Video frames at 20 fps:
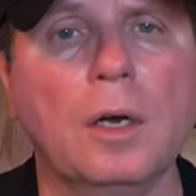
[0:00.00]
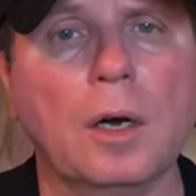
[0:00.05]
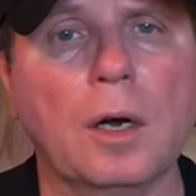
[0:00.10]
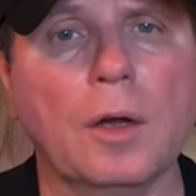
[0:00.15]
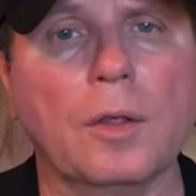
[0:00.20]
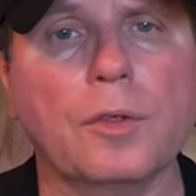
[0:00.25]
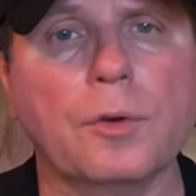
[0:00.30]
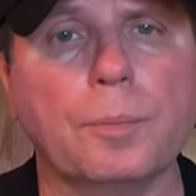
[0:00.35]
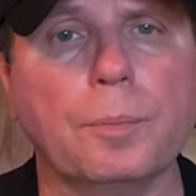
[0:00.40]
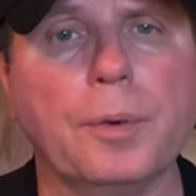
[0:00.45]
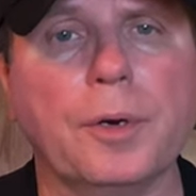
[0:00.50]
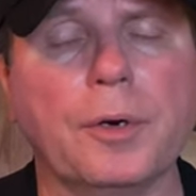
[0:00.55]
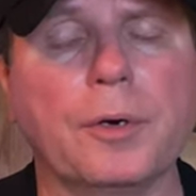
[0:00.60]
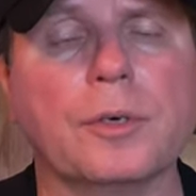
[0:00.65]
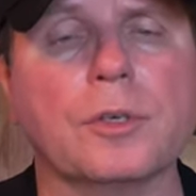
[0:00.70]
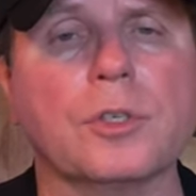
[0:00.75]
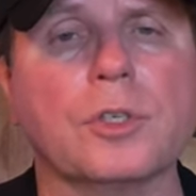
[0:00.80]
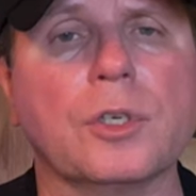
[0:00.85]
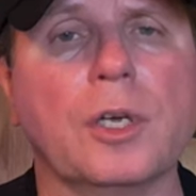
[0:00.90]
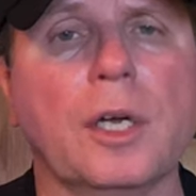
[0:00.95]
other
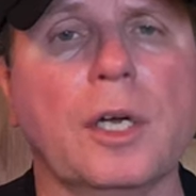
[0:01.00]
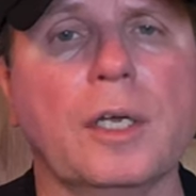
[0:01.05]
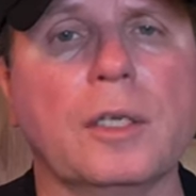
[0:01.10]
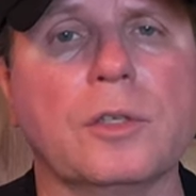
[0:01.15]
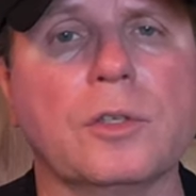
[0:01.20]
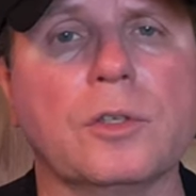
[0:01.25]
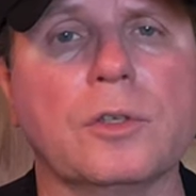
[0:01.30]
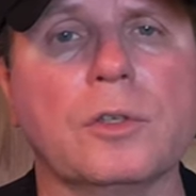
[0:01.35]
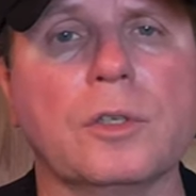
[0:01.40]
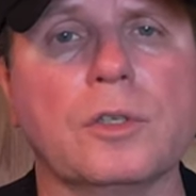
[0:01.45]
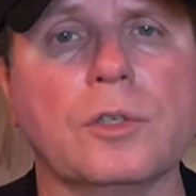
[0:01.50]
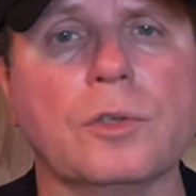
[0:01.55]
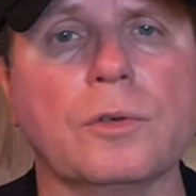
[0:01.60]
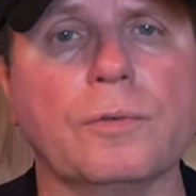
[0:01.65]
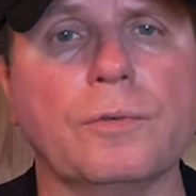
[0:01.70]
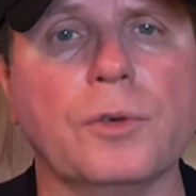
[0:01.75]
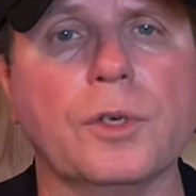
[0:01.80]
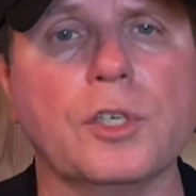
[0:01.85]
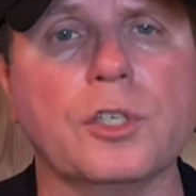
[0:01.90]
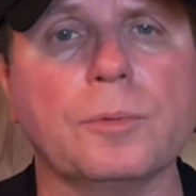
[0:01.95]
parasites that your
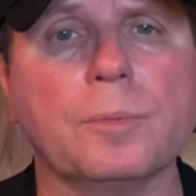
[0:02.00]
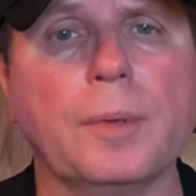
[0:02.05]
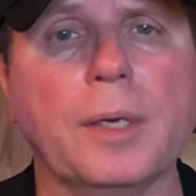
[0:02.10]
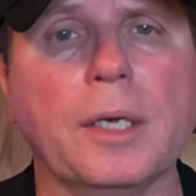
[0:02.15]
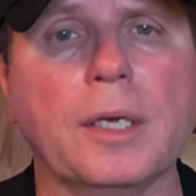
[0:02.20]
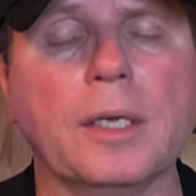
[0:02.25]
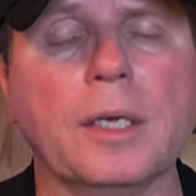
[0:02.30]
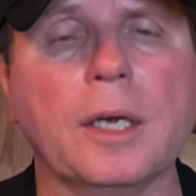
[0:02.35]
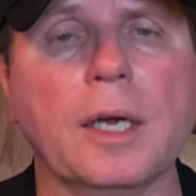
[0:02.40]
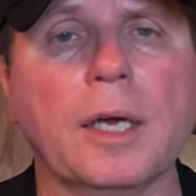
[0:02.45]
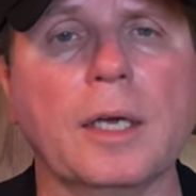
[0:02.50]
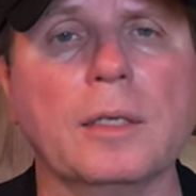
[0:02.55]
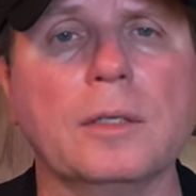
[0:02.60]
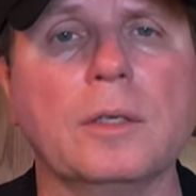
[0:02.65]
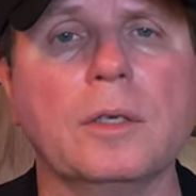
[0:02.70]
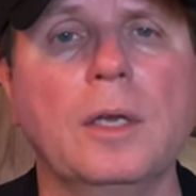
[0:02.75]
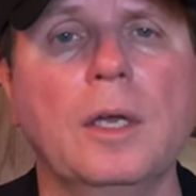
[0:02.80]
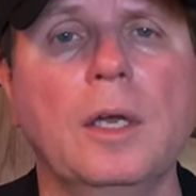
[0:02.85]
fish may get,